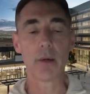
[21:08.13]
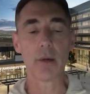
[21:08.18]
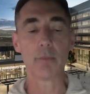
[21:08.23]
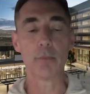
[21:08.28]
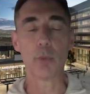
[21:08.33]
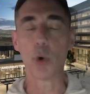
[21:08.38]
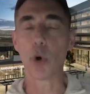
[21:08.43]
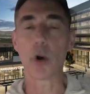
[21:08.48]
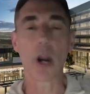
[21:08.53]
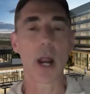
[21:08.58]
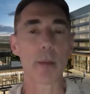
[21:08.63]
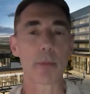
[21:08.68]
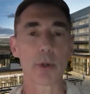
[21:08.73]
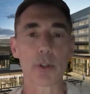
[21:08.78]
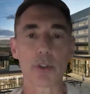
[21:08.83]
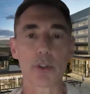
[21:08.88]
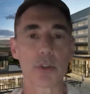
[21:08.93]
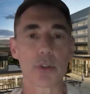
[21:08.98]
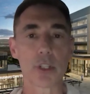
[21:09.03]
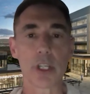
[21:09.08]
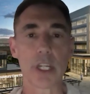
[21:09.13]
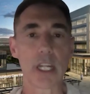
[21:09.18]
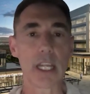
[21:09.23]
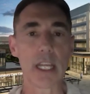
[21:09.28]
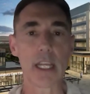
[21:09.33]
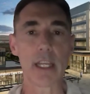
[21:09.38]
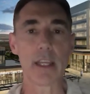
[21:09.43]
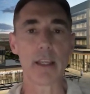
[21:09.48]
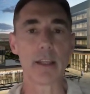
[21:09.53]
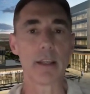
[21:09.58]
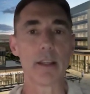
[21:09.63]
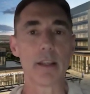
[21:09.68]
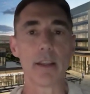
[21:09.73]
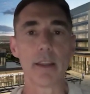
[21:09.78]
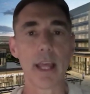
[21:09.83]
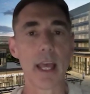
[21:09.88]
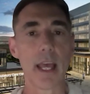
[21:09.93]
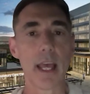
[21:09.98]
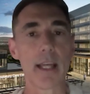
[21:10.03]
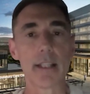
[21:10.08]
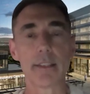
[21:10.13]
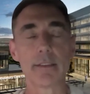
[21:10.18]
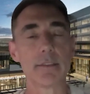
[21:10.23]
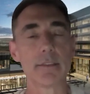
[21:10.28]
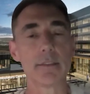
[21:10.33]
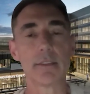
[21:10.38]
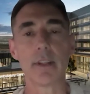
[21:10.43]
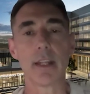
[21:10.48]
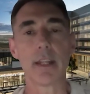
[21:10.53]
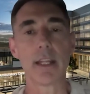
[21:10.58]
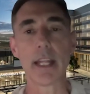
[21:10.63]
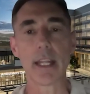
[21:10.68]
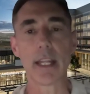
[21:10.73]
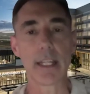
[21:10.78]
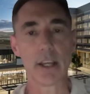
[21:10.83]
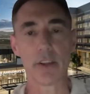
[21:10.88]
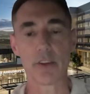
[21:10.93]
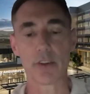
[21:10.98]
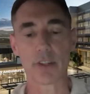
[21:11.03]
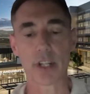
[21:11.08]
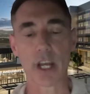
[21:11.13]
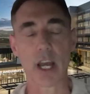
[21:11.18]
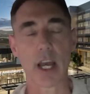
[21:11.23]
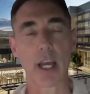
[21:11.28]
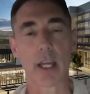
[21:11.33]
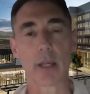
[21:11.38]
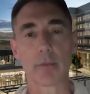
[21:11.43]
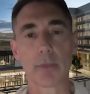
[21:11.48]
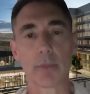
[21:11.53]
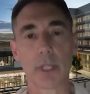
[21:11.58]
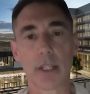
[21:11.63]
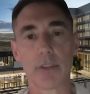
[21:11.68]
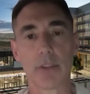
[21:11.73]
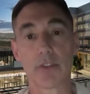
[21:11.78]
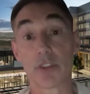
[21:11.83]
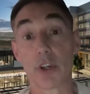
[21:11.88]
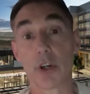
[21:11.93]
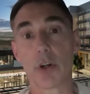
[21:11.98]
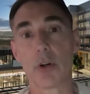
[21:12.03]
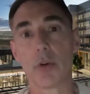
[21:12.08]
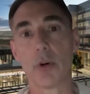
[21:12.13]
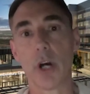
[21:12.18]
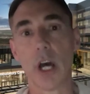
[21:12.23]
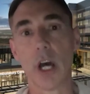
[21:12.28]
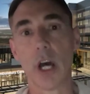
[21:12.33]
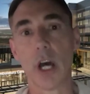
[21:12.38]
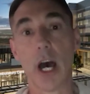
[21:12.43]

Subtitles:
more opportunity than any other time. And so,